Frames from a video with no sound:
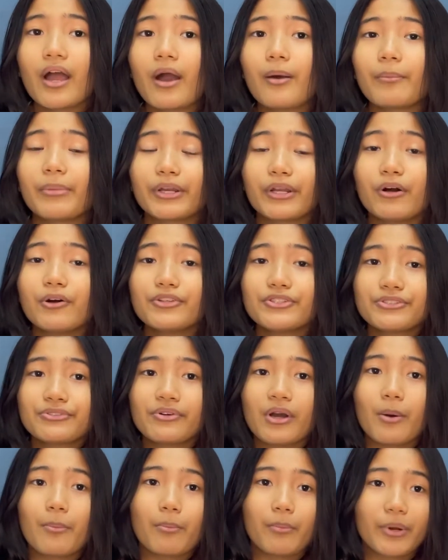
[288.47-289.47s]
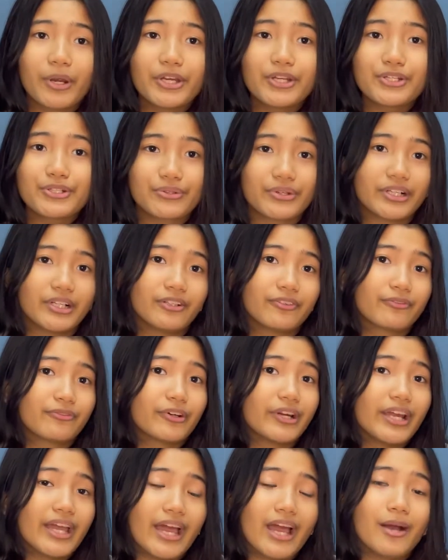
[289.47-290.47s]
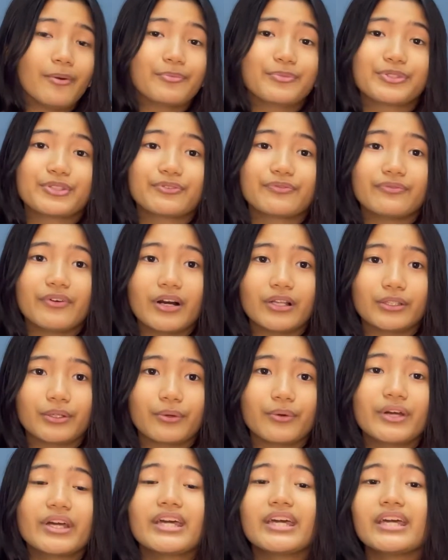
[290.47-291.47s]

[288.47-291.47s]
but also a marked trail for Hem to follow